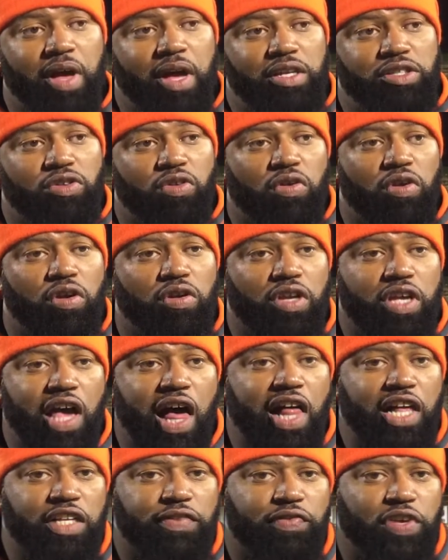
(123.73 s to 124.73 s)
He's going on a
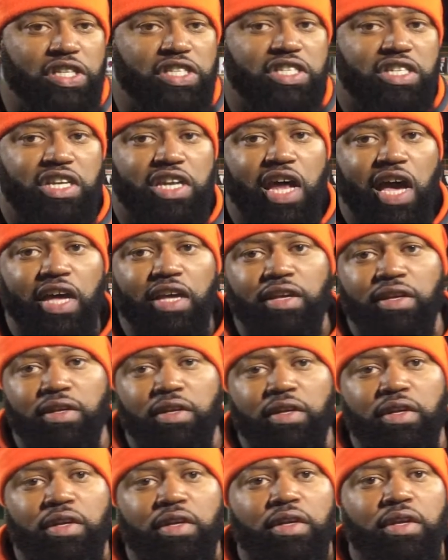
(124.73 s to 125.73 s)
college visit tonight,
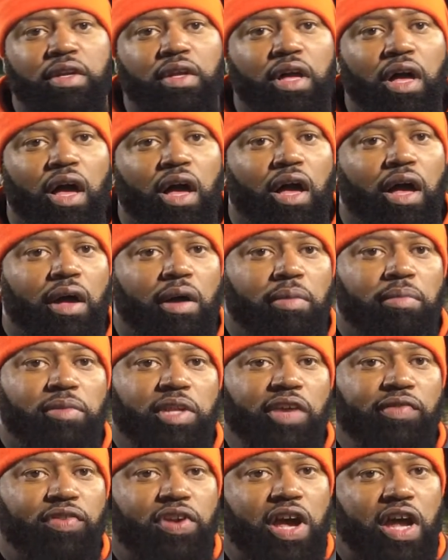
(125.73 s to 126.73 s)

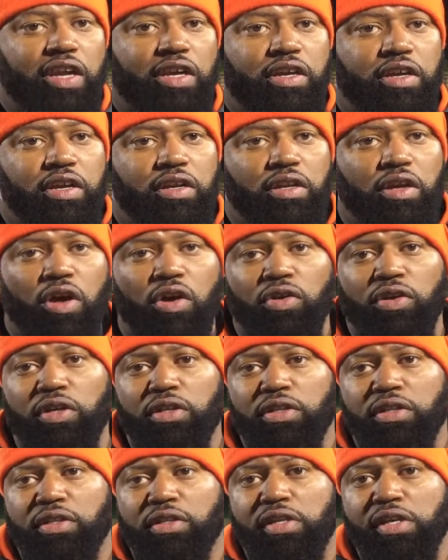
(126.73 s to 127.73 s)
leaving out of here to go
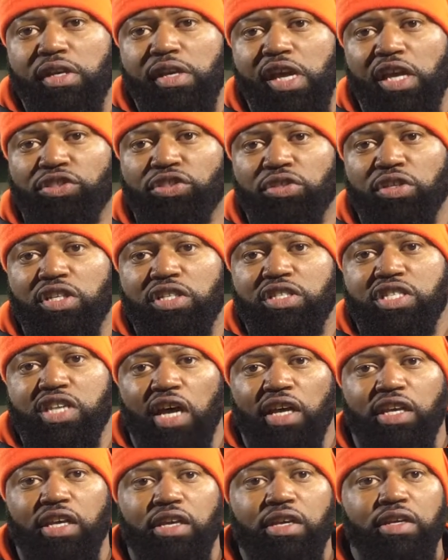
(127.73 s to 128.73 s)
to Eastern
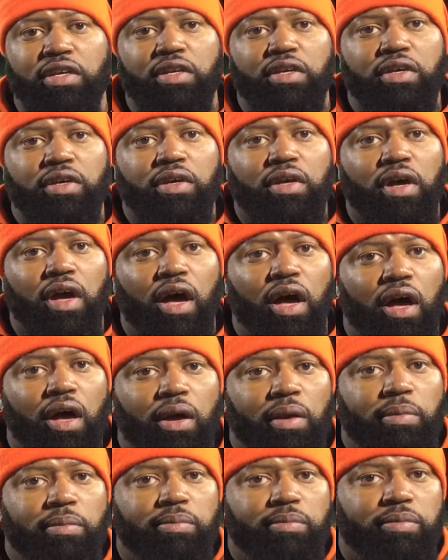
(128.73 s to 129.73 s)
Kentucky.
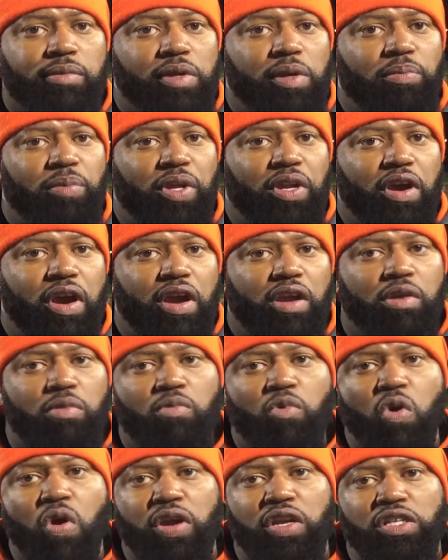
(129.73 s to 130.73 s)
He'll be there in the
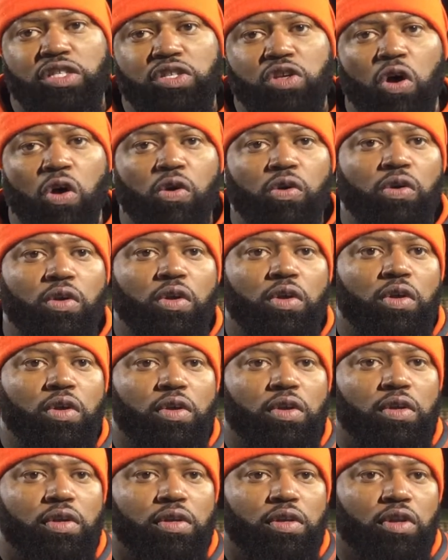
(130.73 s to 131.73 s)
morning, so,
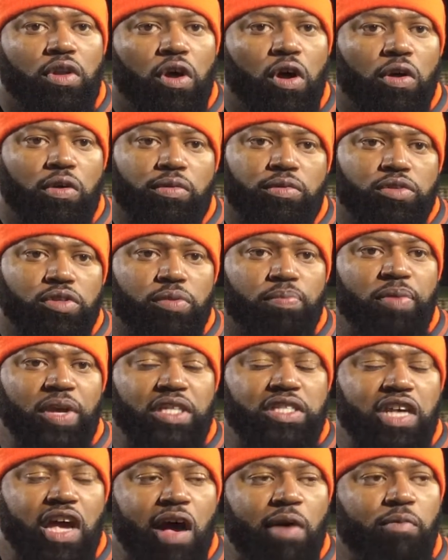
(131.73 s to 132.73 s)
it's a
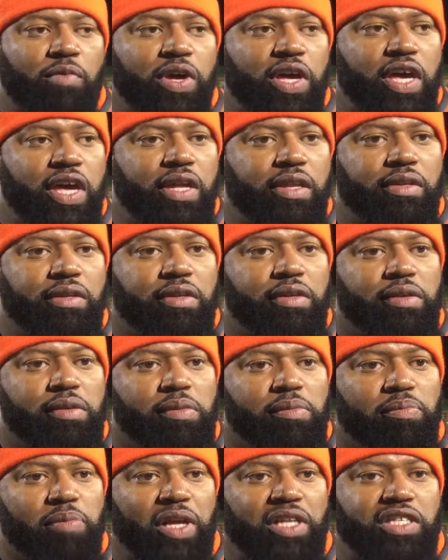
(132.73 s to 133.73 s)
big-time win,
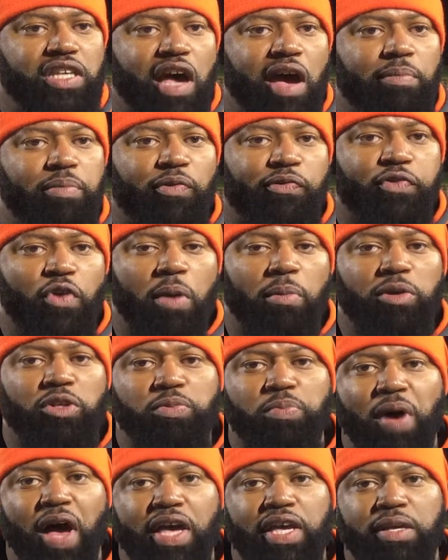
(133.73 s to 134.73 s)
big-time
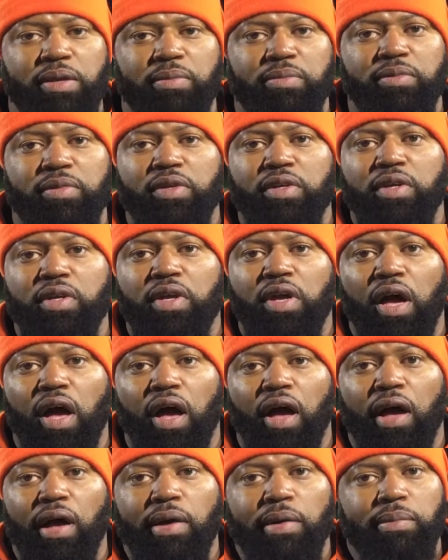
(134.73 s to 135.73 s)
performance by him.
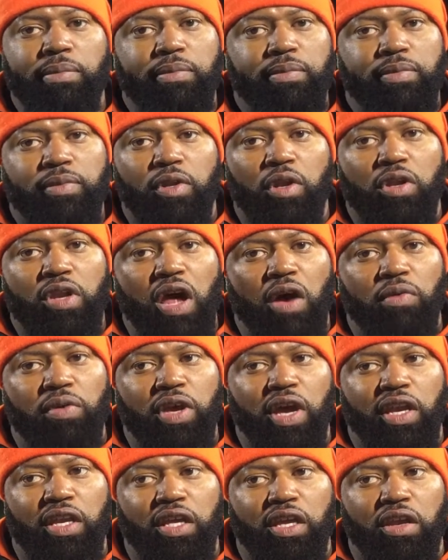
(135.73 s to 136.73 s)
Now we
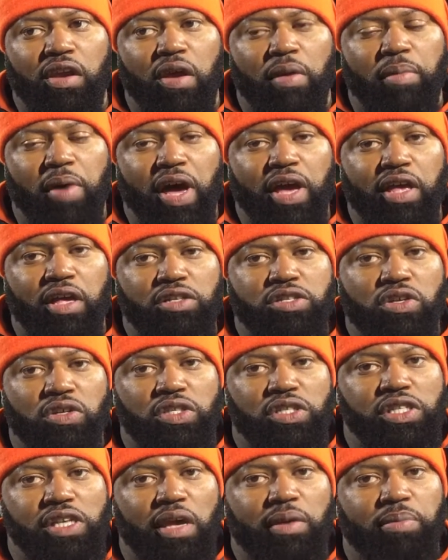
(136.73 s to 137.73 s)
got to get everybody else on
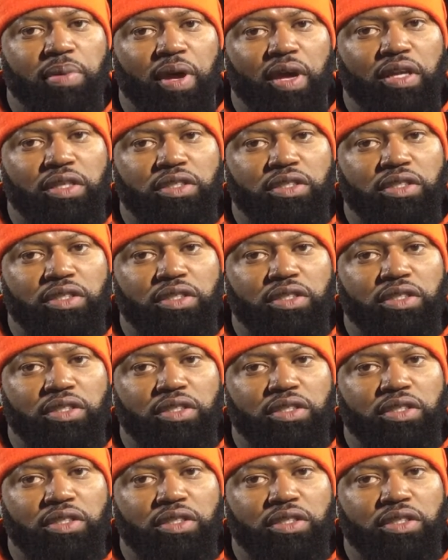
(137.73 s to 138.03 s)
the same page.